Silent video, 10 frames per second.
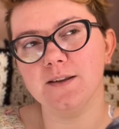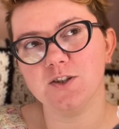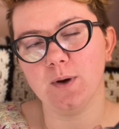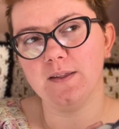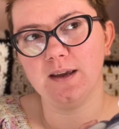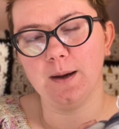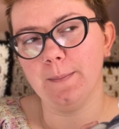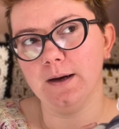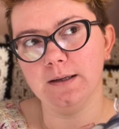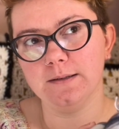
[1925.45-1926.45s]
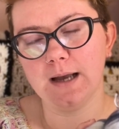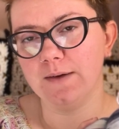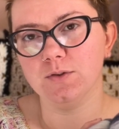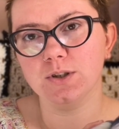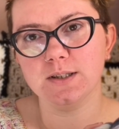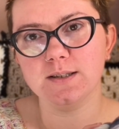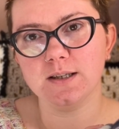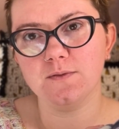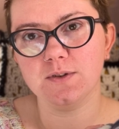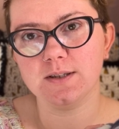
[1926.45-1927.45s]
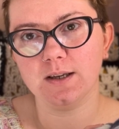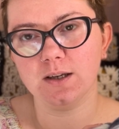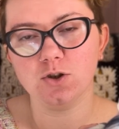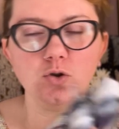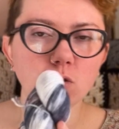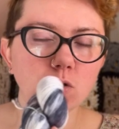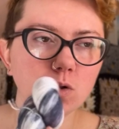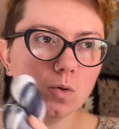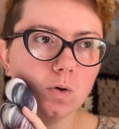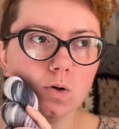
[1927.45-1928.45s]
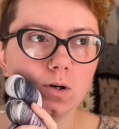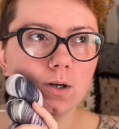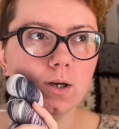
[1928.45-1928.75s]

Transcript: So I think I might have a look and see if there's like a shawl or